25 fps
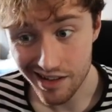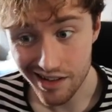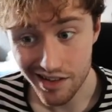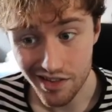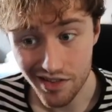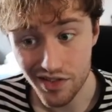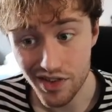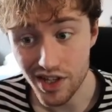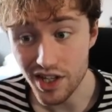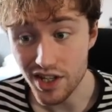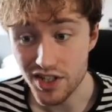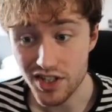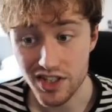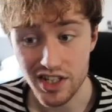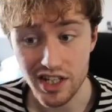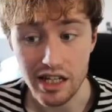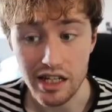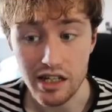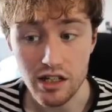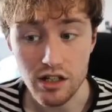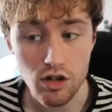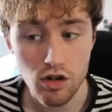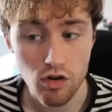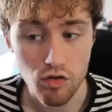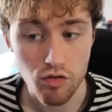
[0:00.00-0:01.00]
this
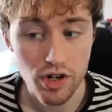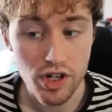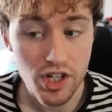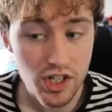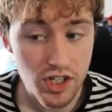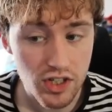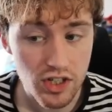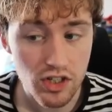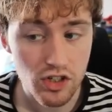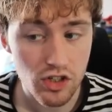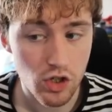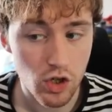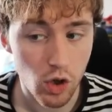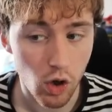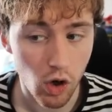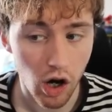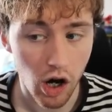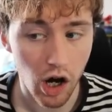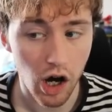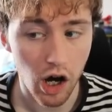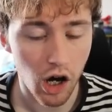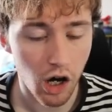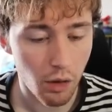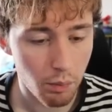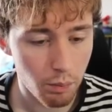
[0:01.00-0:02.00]
increases your
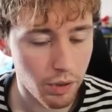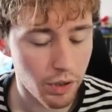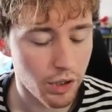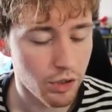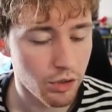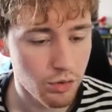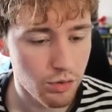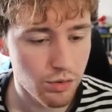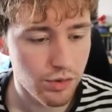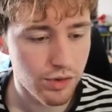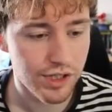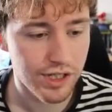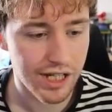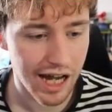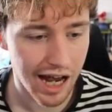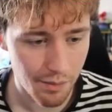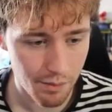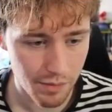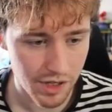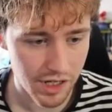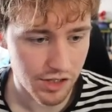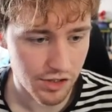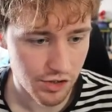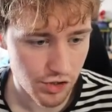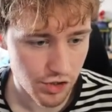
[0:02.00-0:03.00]
harpoon
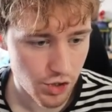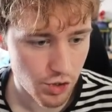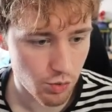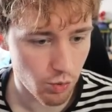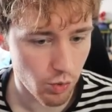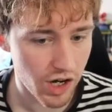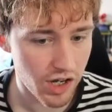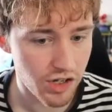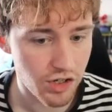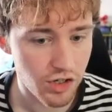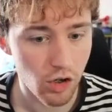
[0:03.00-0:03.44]
damage when